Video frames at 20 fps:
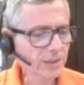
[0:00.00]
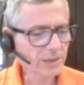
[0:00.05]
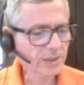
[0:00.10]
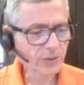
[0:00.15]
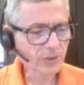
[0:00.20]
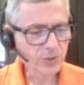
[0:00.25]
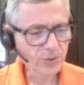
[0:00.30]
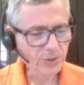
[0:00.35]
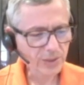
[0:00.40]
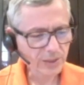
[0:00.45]
I'd
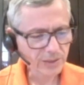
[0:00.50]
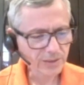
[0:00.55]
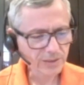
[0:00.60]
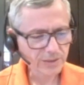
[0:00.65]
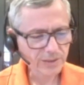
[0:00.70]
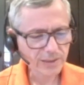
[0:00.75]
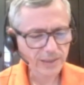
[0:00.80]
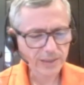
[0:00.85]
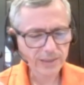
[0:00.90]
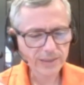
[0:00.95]
also like to
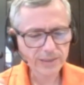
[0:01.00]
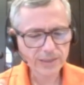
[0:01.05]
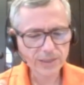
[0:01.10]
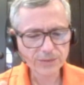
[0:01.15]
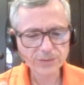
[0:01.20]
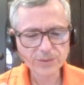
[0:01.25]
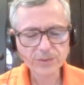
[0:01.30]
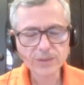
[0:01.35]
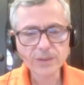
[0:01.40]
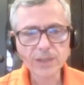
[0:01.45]
thank
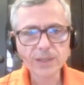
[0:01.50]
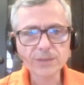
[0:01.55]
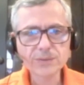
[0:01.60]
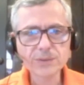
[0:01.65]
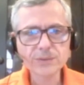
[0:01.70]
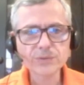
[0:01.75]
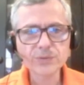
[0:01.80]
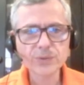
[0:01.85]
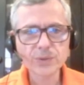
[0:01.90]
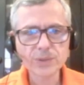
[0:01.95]
David Garvin
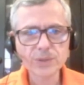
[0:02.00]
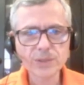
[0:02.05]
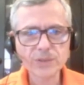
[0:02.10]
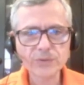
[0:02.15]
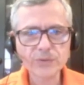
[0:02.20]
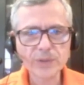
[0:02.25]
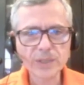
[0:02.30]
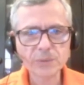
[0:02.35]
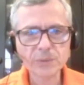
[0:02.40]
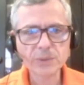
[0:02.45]
for
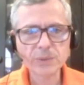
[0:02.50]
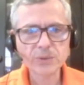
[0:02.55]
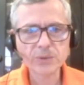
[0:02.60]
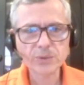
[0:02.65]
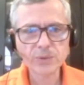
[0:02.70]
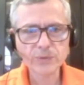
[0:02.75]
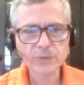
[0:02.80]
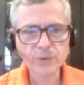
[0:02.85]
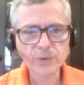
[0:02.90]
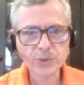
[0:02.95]
inviting me to
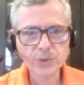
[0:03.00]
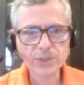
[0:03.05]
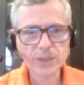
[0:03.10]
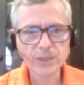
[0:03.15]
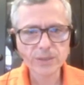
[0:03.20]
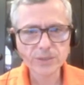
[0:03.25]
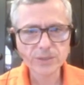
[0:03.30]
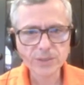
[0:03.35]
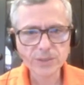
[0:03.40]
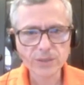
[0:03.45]
the first
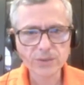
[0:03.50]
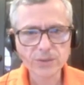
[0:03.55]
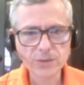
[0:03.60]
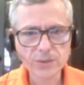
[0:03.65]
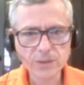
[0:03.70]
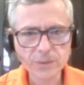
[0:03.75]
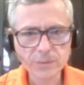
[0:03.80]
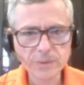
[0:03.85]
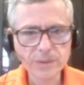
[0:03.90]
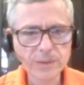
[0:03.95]
ASL
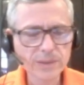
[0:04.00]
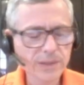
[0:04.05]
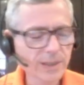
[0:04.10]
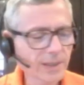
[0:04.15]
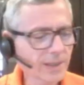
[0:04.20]
tournament.